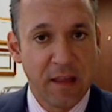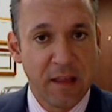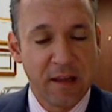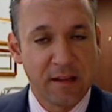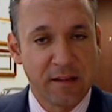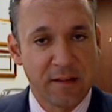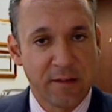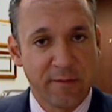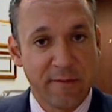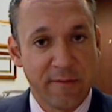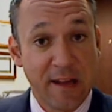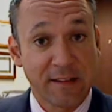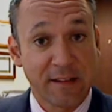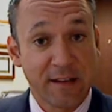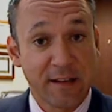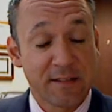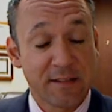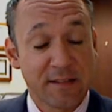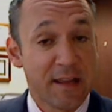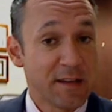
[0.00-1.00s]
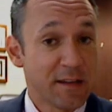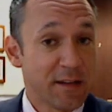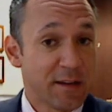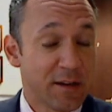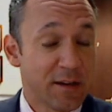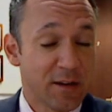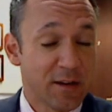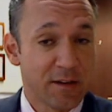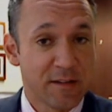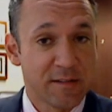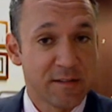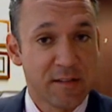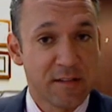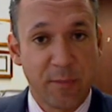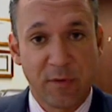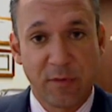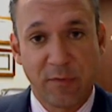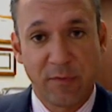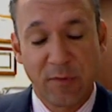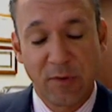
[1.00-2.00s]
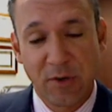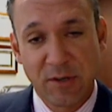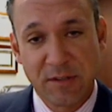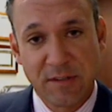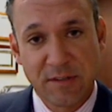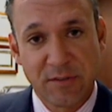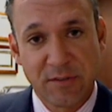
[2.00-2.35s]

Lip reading: and the fact that it's ending here on December 1st.